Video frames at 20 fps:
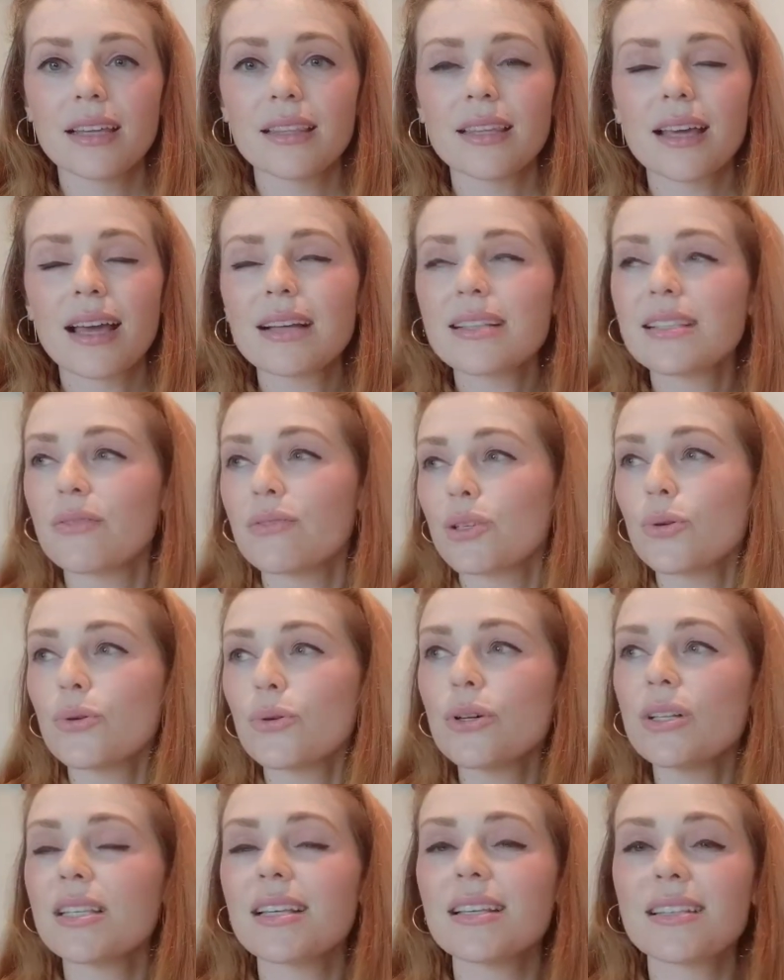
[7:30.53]
The Ace of
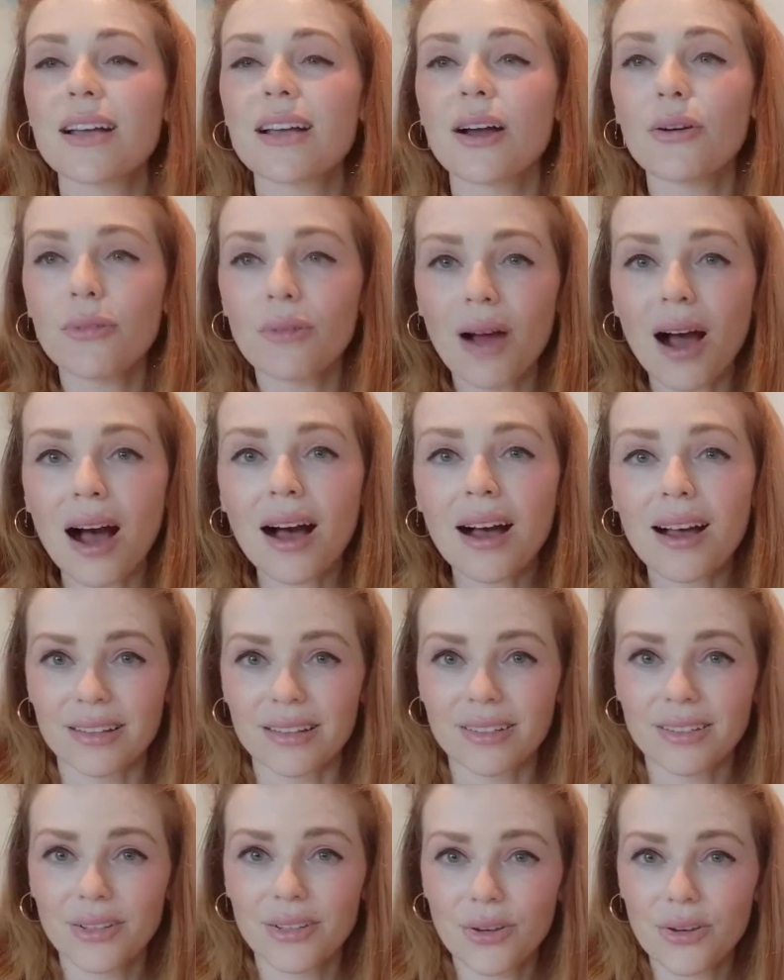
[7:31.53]
Swords is hurrah,
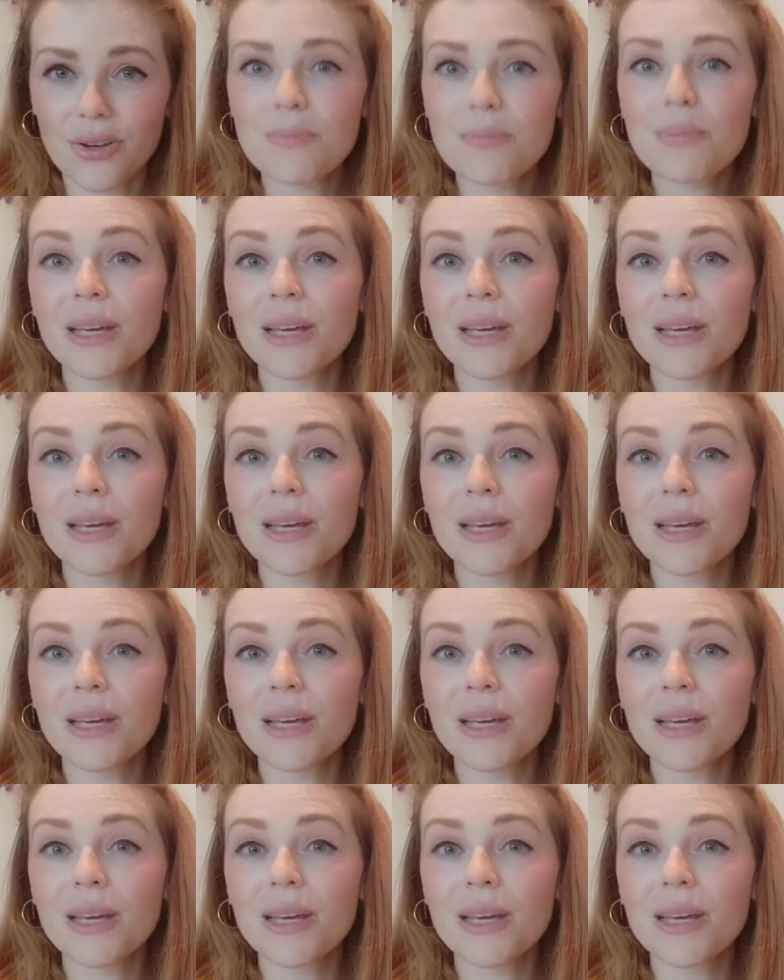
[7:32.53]
new